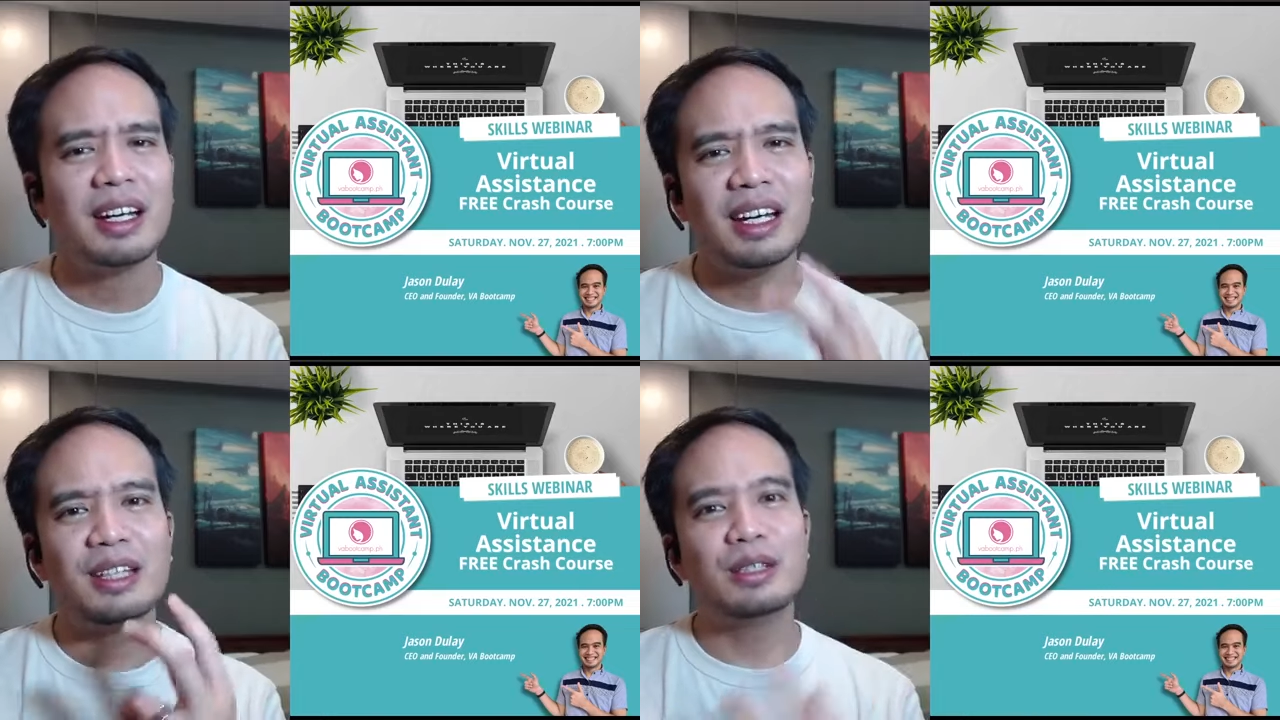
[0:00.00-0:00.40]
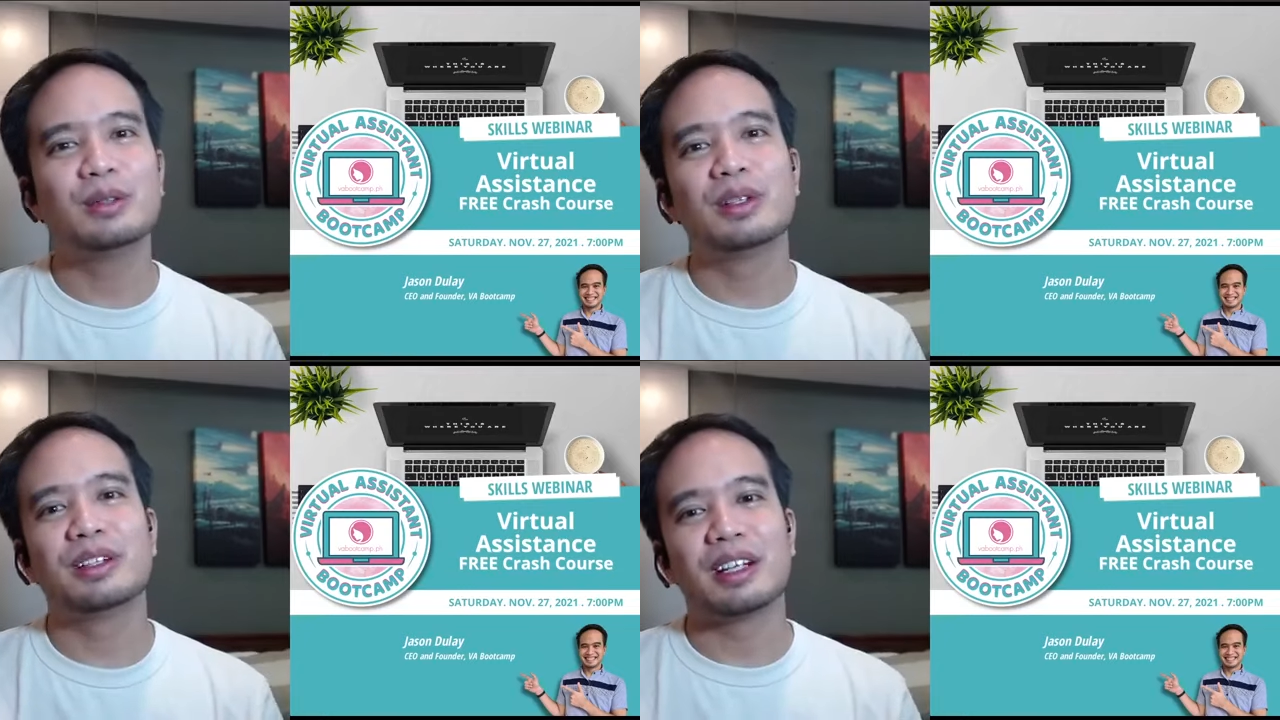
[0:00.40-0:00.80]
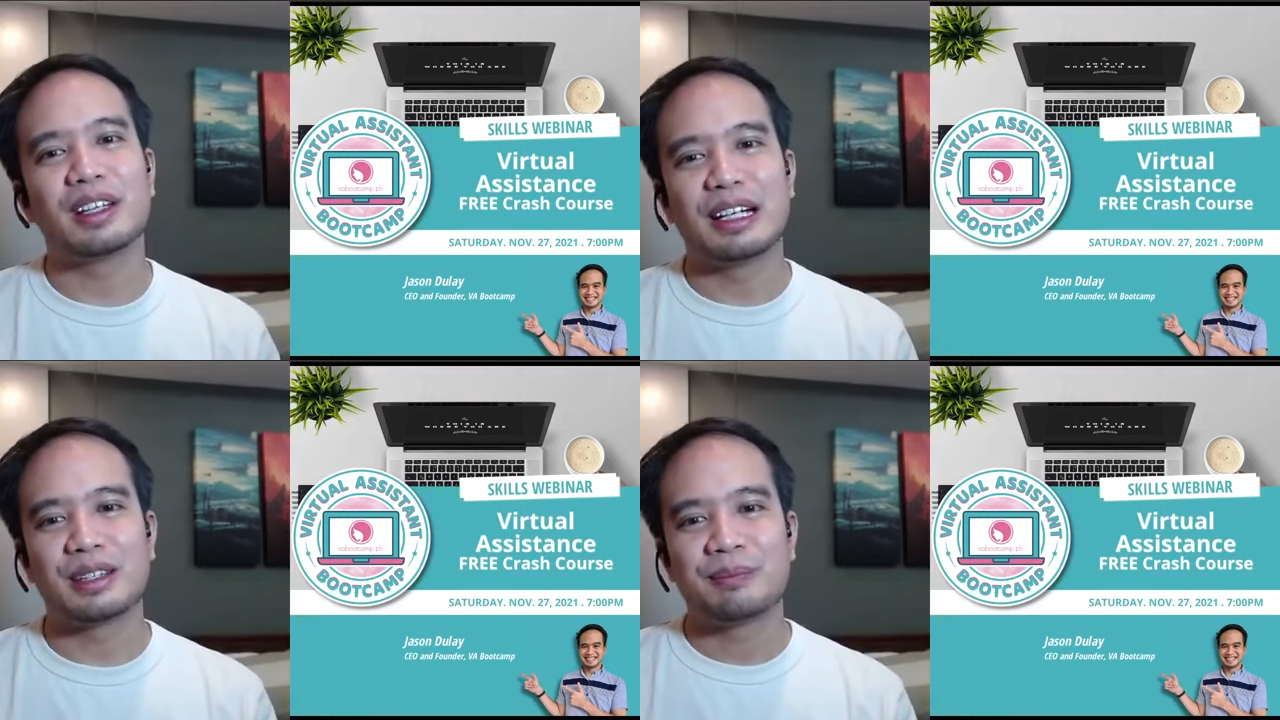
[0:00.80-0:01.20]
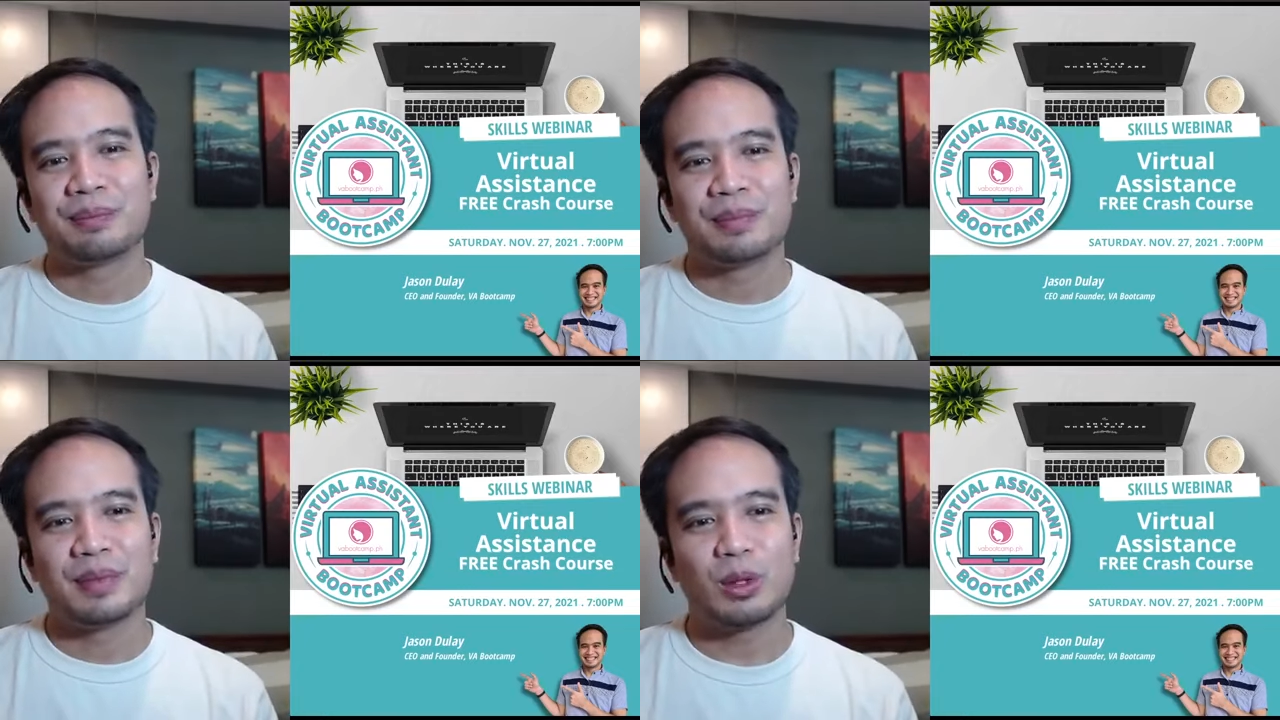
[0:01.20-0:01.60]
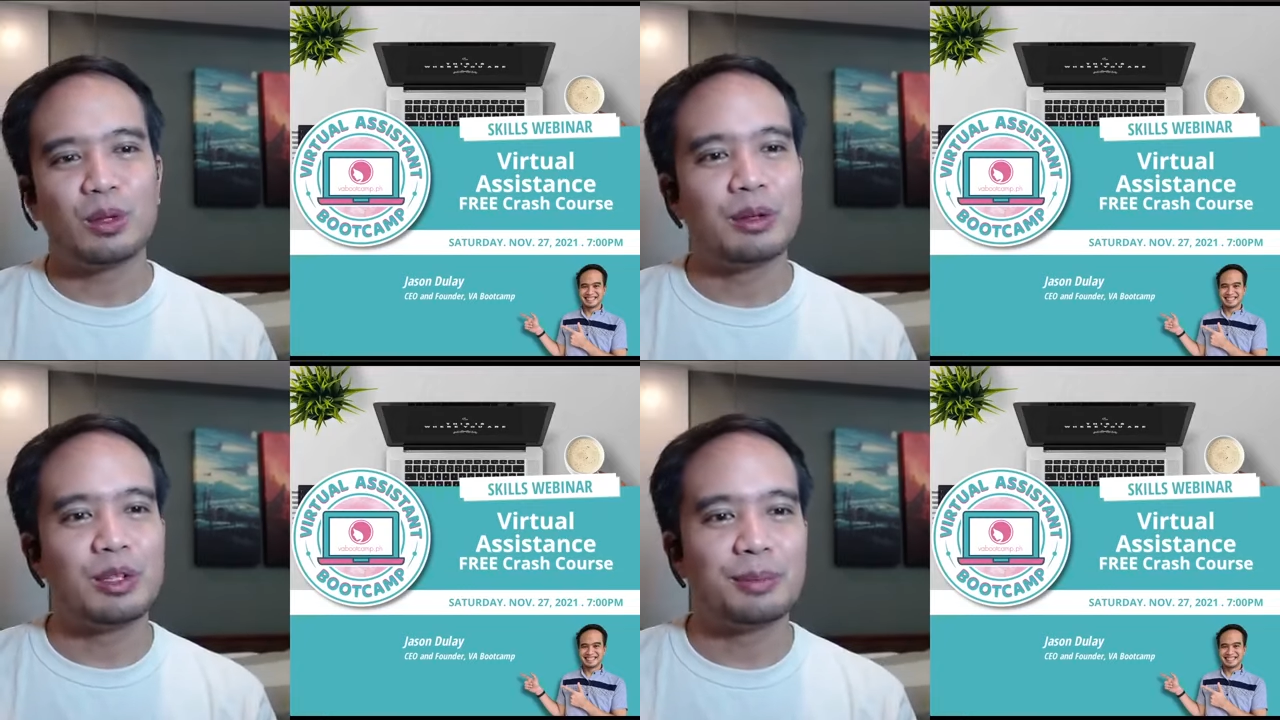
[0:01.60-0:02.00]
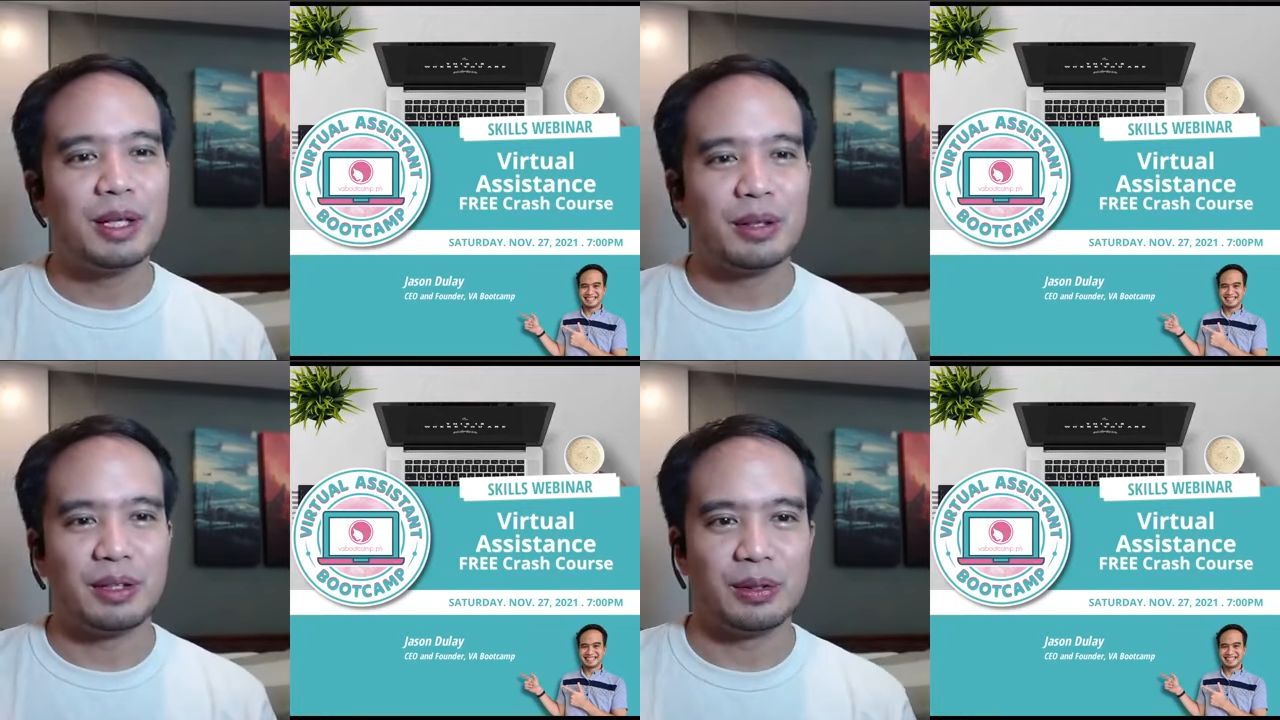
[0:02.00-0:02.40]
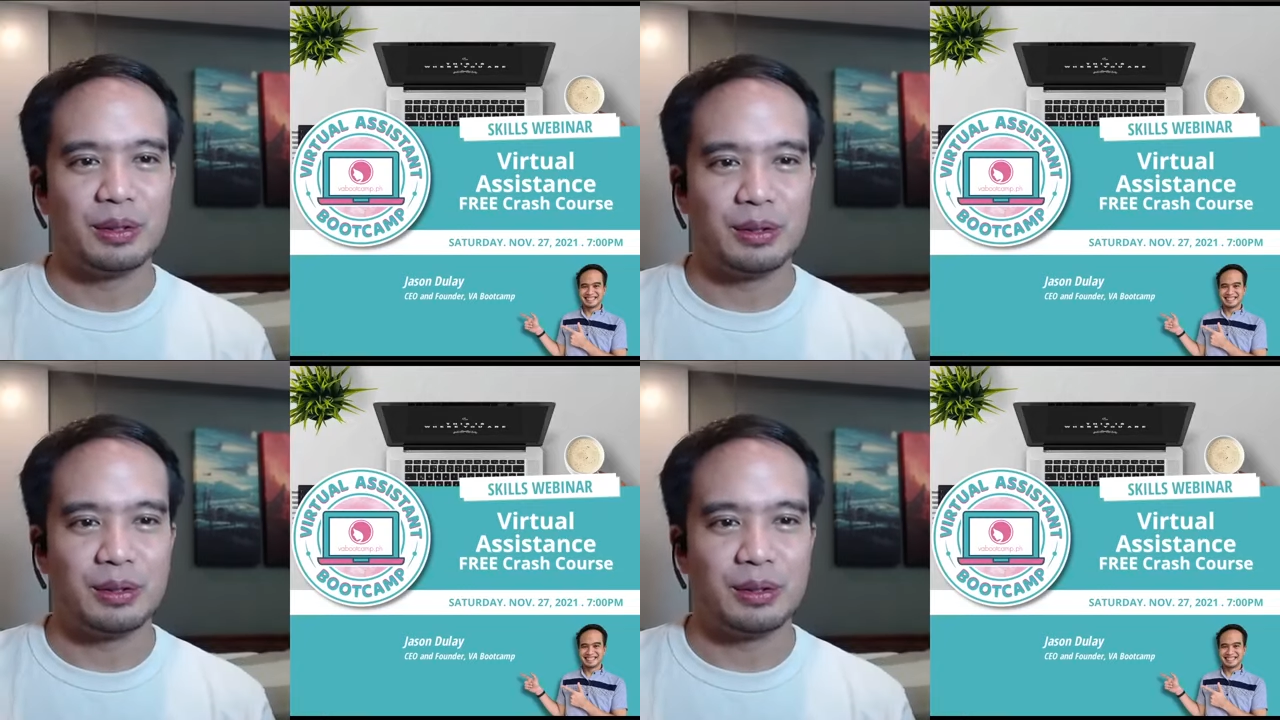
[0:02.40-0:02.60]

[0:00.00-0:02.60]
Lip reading: And did you learn a lot? Nakuha niyo ba yung ano,